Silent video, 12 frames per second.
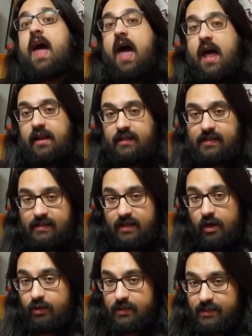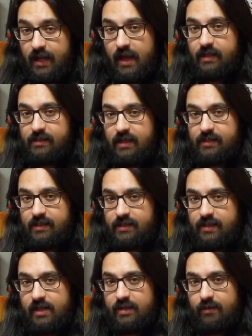And it still stands as the
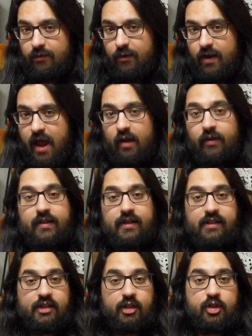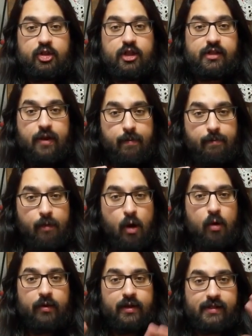season finale. This is just a
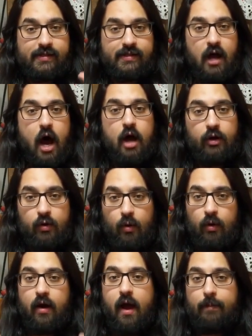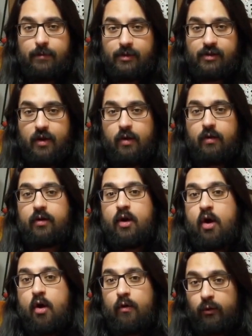bonus encore episode
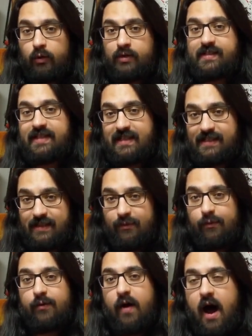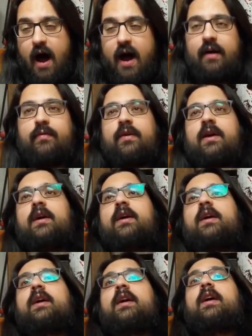for season 5.
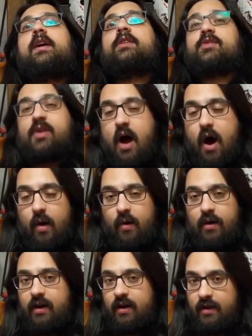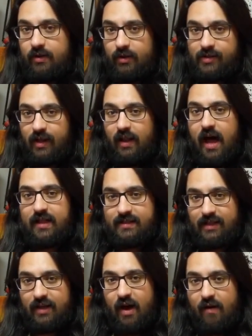So there's a
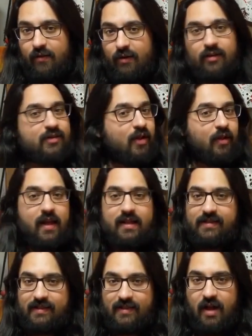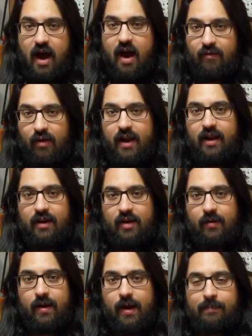lot to cover, so let's dive right
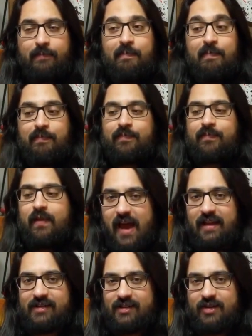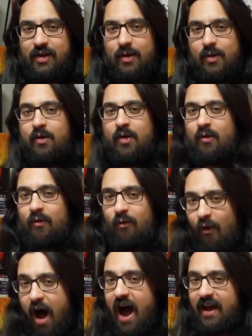into it. Thanks to
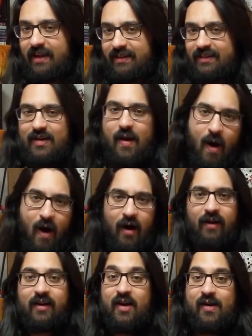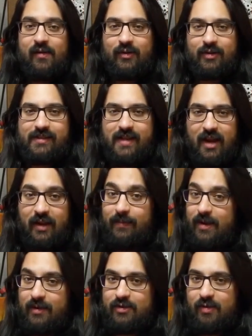Ryan Kinnar for sending
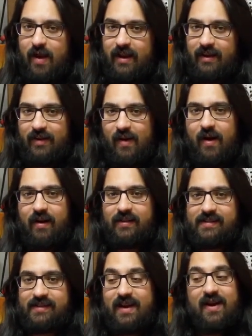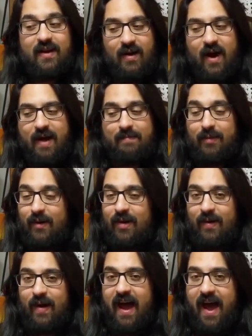me trading cards, and
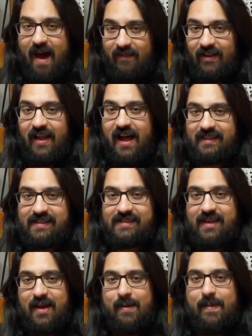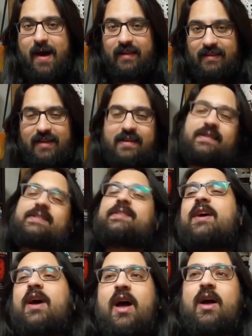boy do I have a lot to say about
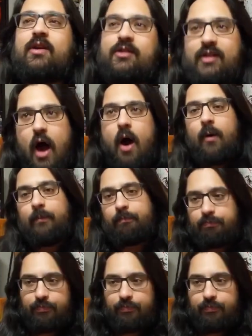these. So,